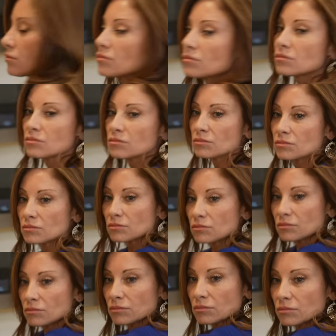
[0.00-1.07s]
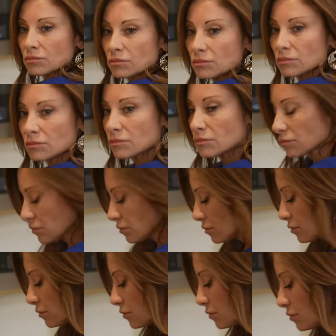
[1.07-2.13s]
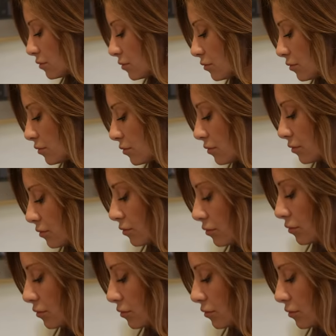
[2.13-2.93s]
(no one is talking)